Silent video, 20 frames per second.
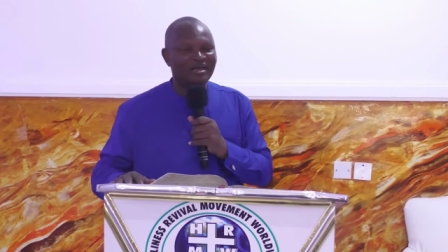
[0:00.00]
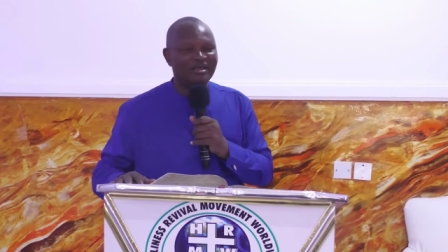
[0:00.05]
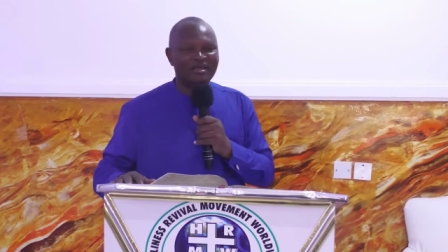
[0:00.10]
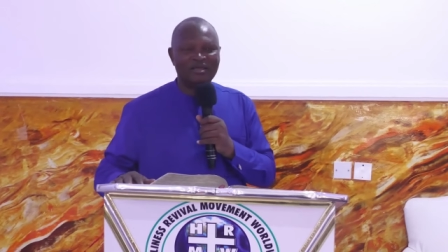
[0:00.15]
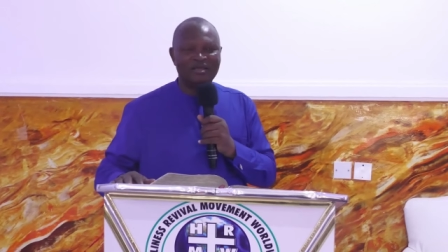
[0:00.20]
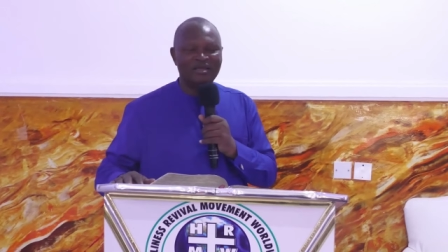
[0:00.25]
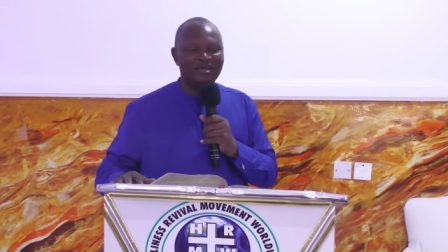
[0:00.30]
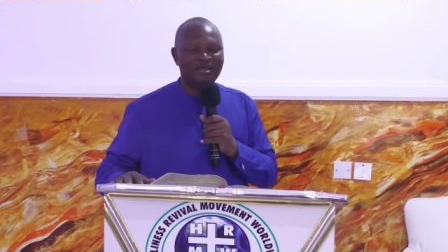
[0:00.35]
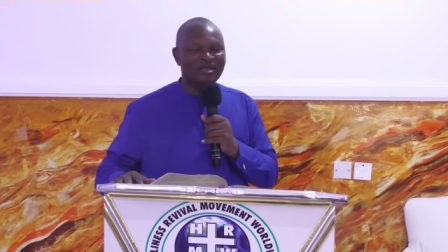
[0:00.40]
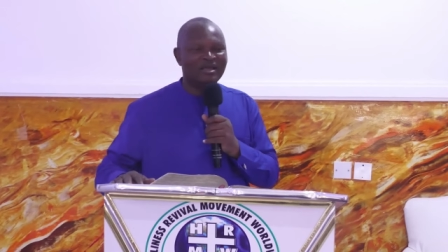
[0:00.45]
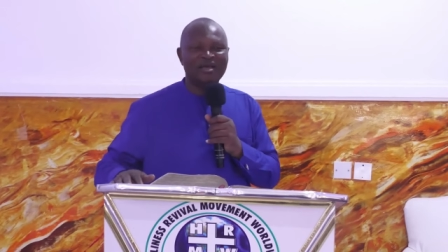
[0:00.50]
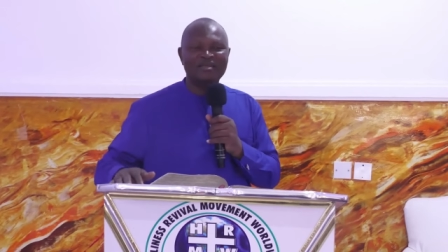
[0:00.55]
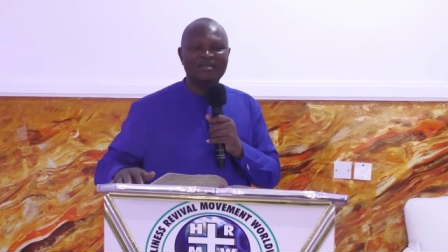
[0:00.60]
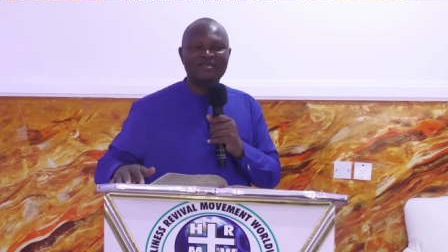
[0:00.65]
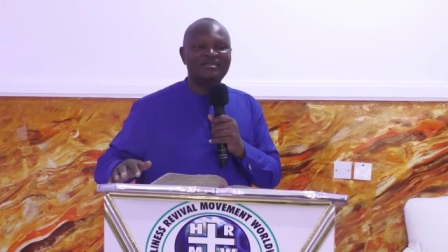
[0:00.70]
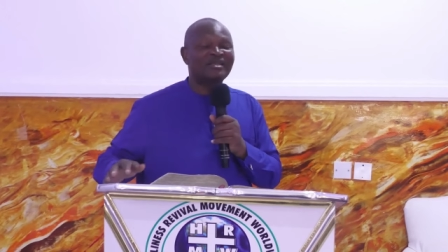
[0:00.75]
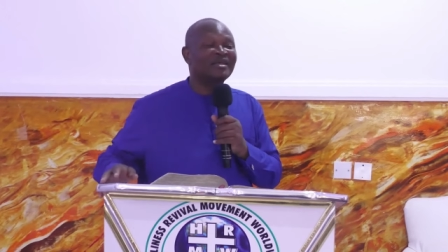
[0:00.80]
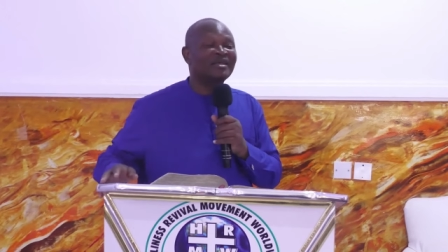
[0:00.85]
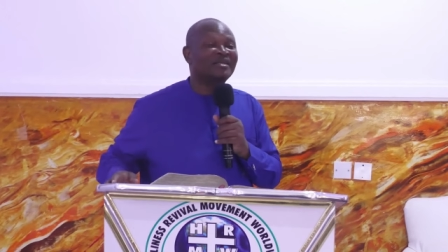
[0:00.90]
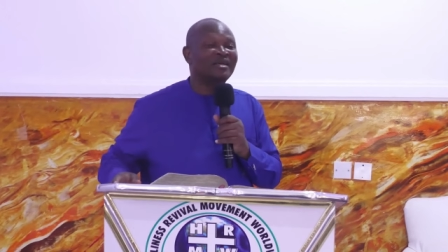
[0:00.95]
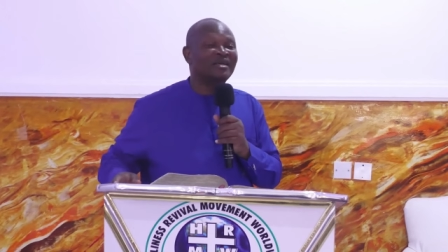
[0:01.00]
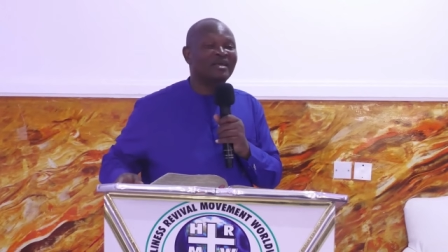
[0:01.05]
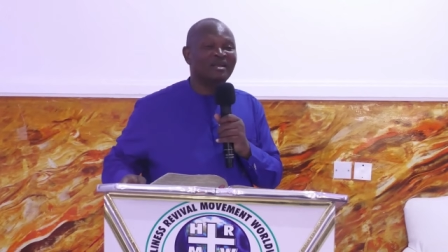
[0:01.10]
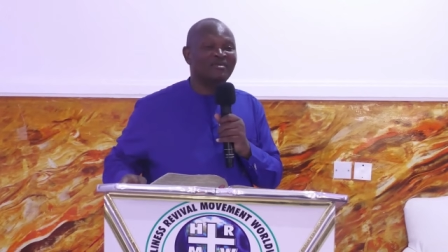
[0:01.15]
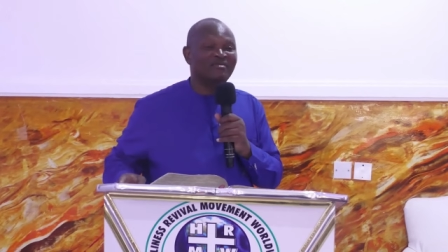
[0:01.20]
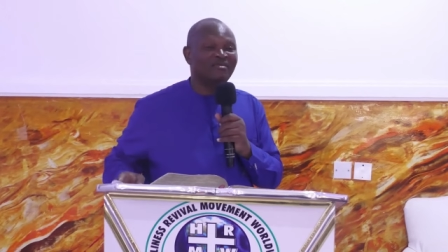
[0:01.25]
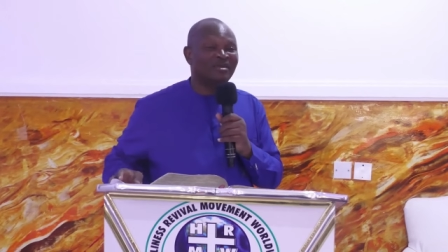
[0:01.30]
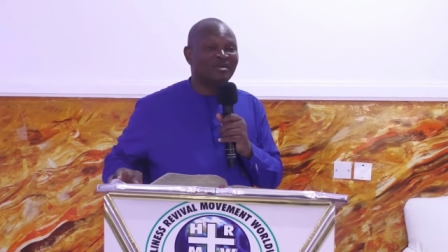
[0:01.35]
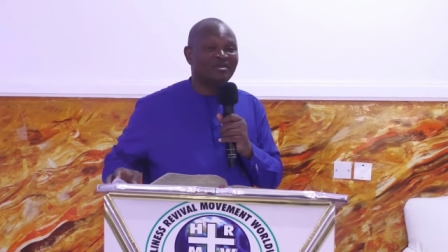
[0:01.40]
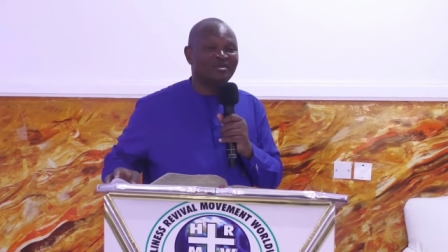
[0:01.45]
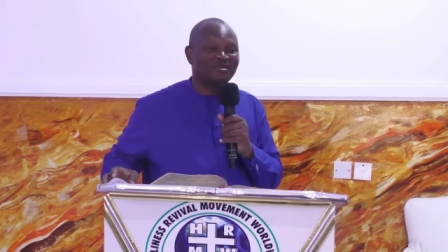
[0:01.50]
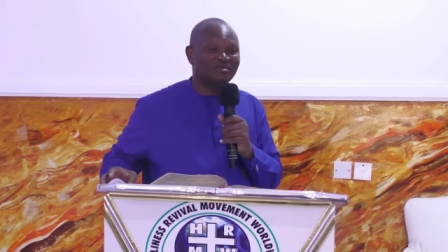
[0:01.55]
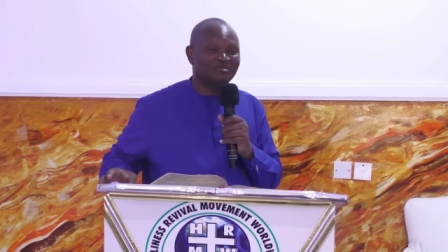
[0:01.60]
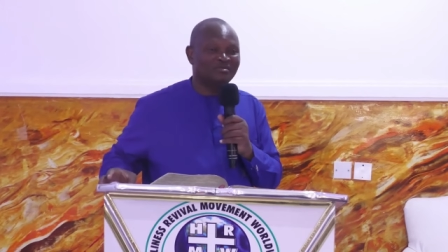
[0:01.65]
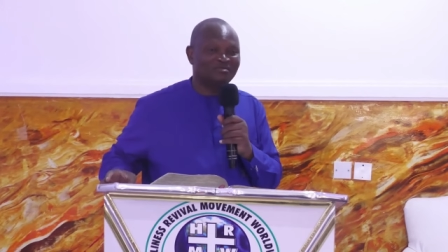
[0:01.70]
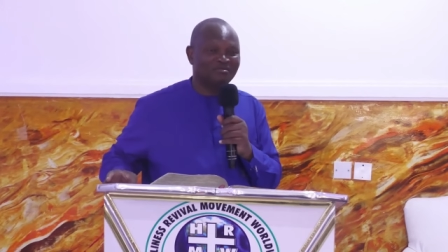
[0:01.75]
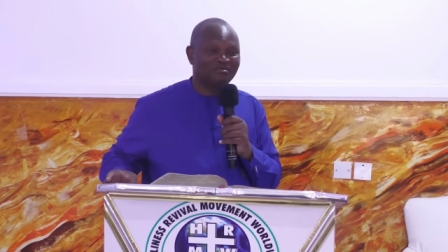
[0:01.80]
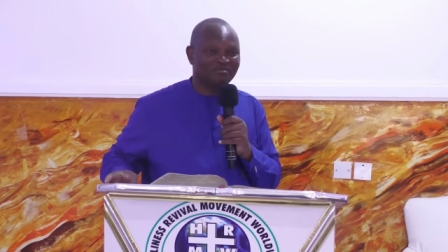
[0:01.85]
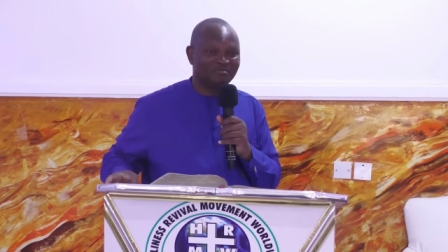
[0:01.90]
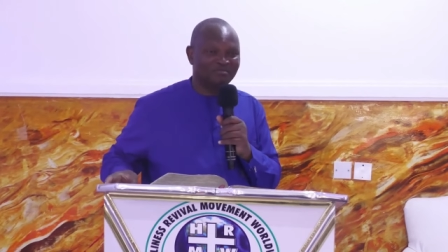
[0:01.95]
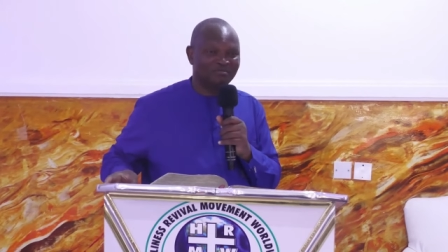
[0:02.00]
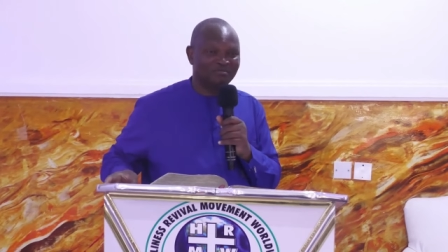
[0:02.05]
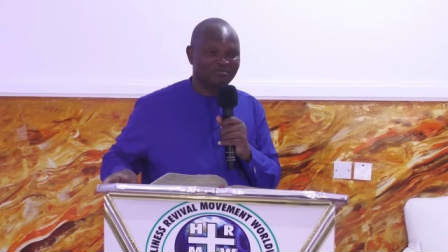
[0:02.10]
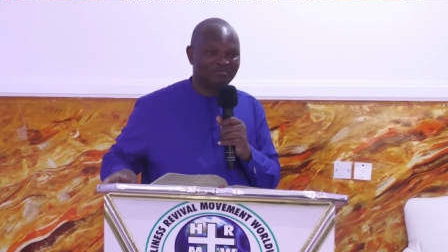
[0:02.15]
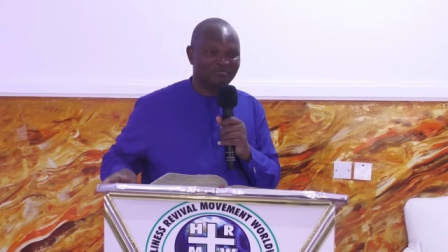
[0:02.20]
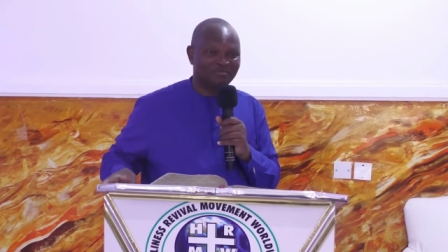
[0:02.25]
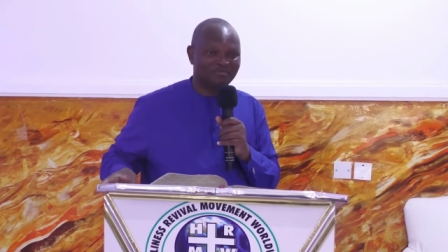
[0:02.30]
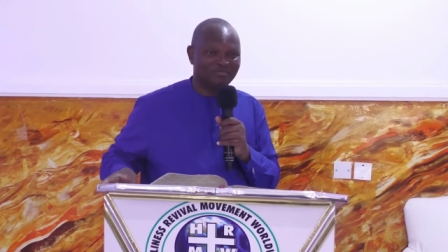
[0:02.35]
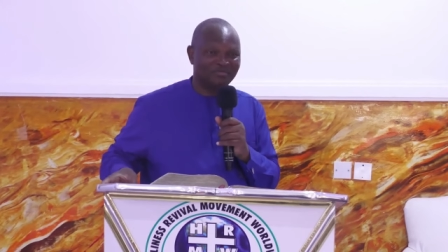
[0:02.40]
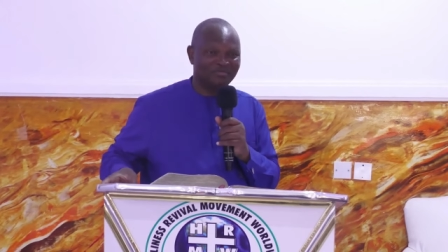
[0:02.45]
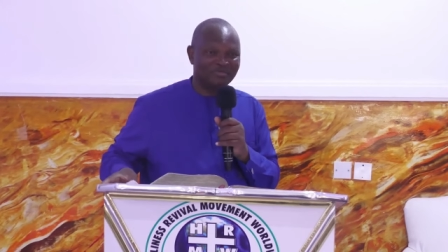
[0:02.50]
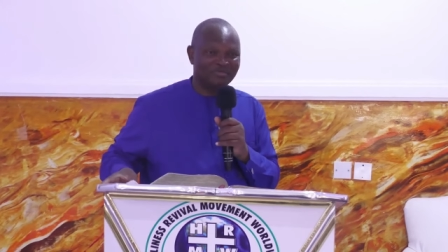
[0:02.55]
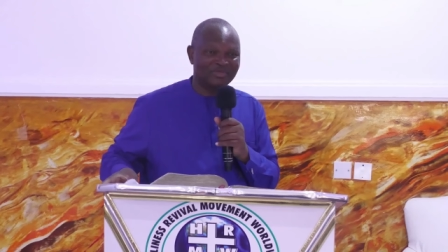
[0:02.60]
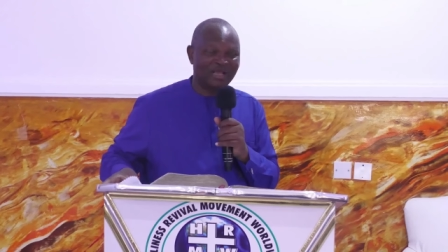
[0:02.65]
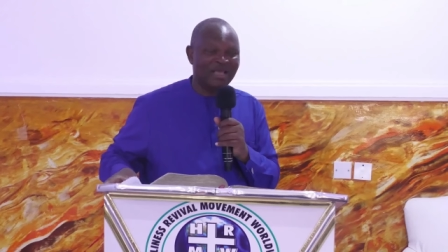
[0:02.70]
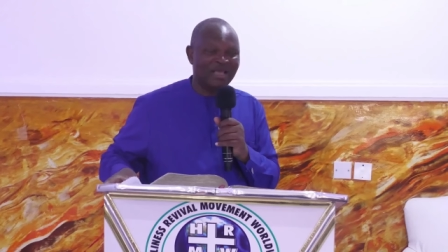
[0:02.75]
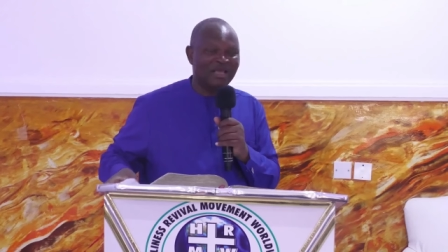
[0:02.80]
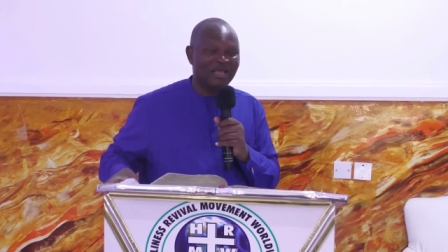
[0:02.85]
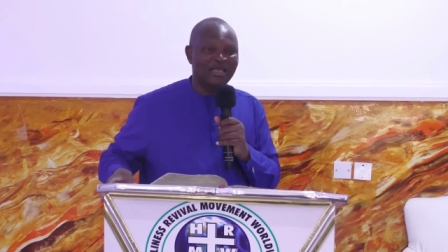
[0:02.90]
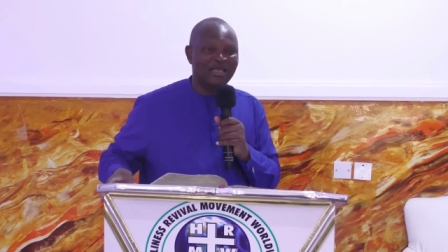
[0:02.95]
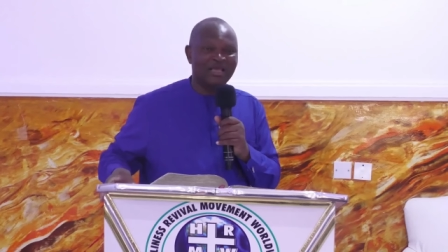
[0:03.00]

He can't stand the revelation. He